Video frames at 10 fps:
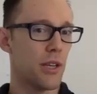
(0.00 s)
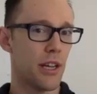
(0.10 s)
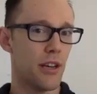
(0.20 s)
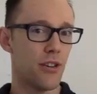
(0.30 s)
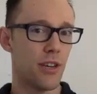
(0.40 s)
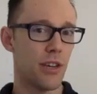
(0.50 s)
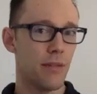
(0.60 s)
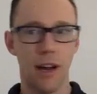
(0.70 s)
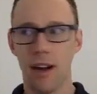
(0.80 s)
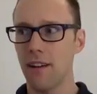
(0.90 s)
to injury.
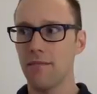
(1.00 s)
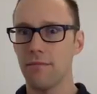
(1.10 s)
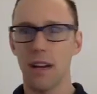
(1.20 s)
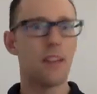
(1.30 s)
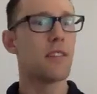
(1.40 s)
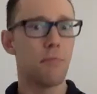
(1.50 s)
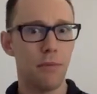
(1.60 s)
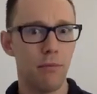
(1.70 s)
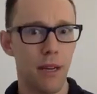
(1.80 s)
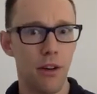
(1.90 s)
As some
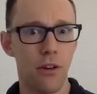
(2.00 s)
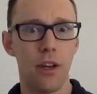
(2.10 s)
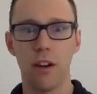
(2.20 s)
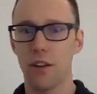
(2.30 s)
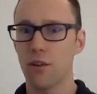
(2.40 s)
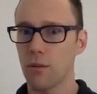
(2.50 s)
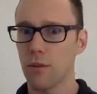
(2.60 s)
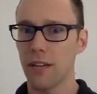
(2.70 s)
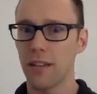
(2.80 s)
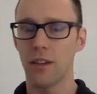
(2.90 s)
people may know here, I tore my
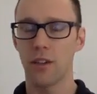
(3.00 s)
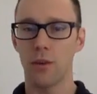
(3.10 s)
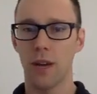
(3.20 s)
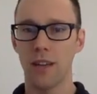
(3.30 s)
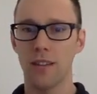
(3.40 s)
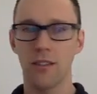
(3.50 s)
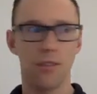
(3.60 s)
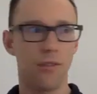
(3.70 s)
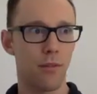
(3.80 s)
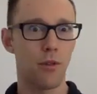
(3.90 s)
ACL twice, sort
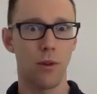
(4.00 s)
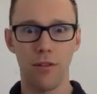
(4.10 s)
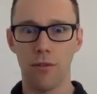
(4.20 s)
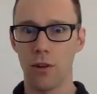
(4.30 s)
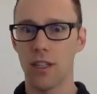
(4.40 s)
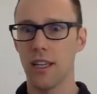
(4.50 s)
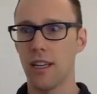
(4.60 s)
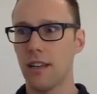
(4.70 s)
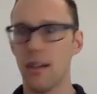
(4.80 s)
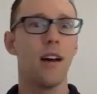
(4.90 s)
of from
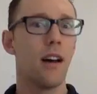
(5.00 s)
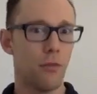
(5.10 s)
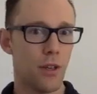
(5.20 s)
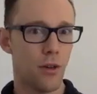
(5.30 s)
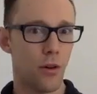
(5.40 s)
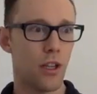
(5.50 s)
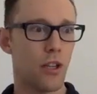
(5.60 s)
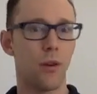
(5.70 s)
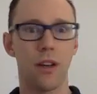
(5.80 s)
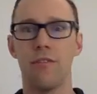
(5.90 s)
2014, retoured in
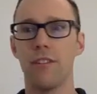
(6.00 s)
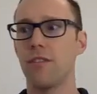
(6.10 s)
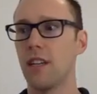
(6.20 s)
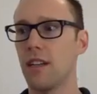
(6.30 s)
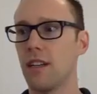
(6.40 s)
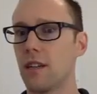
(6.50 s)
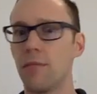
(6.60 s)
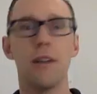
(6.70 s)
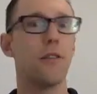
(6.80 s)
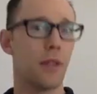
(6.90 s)
2015,
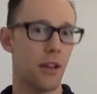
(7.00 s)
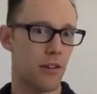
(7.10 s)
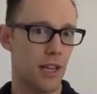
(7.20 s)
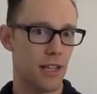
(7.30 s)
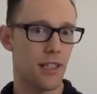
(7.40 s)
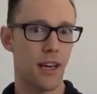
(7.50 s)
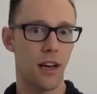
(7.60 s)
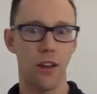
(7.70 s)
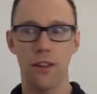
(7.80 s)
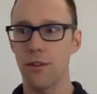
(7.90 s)
competed without an
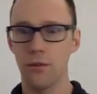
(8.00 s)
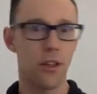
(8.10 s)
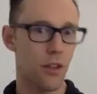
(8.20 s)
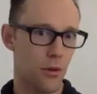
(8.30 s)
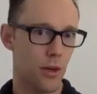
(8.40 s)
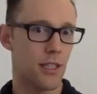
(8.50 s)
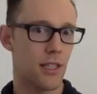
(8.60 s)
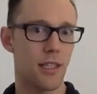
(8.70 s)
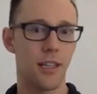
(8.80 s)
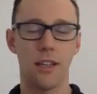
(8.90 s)
ACL through to the
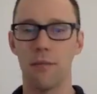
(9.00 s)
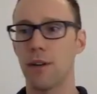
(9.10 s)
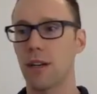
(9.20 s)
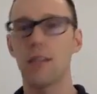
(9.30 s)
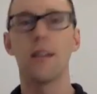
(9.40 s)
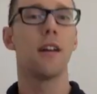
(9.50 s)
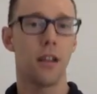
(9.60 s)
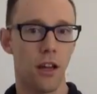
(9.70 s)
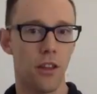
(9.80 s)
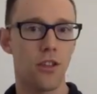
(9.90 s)
2016 Olympics,
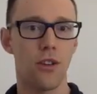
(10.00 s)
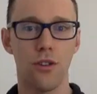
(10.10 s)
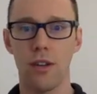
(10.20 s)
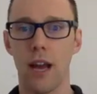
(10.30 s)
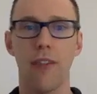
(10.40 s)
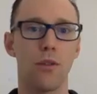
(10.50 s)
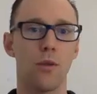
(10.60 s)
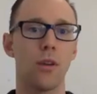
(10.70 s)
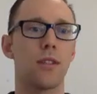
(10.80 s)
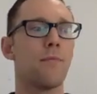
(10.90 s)
got surgery
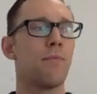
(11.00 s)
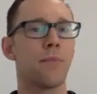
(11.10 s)
afterwards.